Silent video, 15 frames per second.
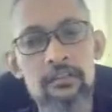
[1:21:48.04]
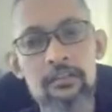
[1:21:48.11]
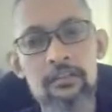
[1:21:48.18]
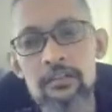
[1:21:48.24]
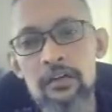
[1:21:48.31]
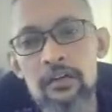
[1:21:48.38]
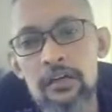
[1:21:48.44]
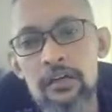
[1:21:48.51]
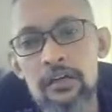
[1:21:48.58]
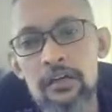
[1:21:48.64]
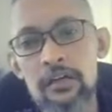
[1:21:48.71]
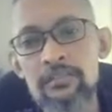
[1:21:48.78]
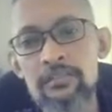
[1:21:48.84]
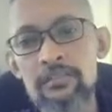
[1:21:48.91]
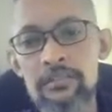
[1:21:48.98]
This is the
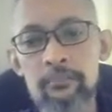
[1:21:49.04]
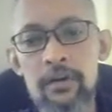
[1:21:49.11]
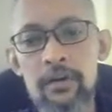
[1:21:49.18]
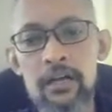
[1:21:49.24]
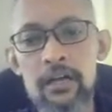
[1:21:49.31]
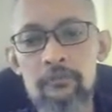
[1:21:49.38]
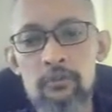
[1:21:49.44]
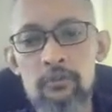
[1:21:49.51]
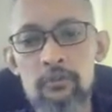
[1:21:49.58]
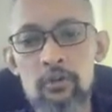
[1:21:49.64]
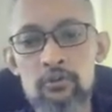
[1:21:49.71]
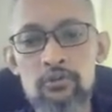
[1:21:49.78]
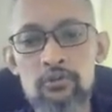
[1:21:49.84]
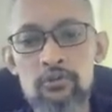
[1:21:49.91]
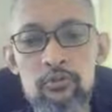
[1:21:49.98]
part of those
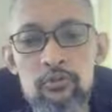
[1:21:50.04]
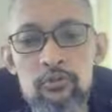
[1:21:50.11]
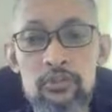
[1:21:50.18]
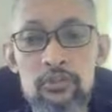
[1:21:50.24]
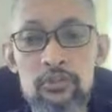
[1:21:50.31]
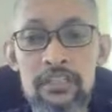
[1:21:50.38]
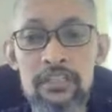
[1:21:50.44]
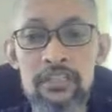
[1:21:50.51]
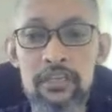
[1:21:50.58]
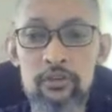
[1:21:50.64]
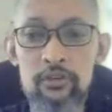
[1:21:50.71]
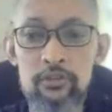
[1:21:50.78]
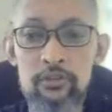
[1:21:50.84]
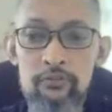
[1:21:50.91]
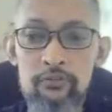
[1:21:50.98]
routine that you have
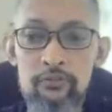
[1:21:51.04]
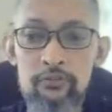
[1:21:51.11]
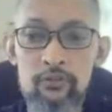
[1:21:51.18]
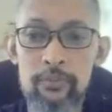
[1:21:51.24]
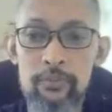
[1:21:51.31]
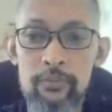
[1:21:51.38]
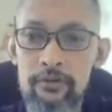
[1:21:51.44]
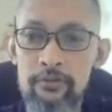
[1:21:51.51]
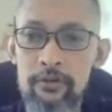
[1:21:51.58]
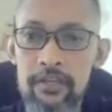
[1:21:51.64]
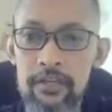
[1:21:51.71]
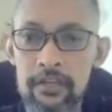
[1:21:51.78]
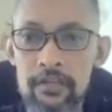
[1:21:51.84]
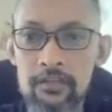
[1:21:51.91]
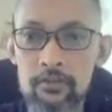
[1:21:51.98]
to bear there, okay,
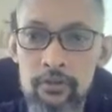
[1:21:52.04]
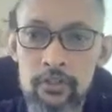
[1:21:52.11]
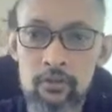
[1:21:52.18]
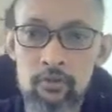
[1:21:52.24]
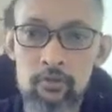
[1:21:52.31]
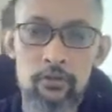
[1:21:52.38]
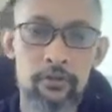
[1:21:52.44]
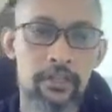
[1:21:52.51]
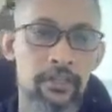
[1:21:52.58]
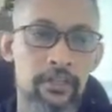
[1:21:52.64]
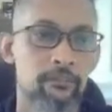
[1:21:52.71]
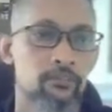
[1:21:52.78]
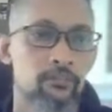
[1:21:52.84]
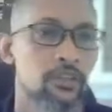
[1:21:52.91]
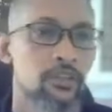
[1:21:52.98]
when you work with it.
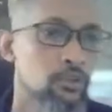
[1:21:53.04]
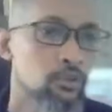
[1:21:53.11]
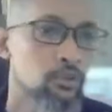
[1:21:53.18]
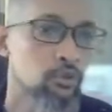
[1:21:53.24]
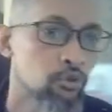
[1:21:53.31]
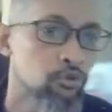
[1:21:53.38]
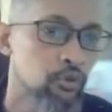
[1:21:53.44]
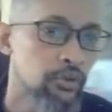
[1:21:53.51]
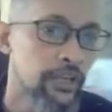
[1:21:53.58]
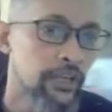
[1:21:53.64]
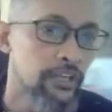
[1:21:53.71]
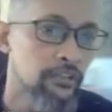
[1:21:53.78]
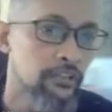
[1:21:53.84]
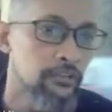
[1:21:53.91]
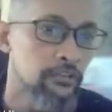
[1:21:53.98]
You also can
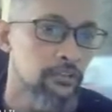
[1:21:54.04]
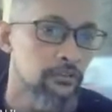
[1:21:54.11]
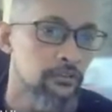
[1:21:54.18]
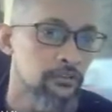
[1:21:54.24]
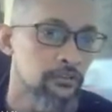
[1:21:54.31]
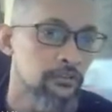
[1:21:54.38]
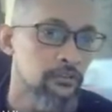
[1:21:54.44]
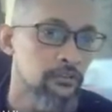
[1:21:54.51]
use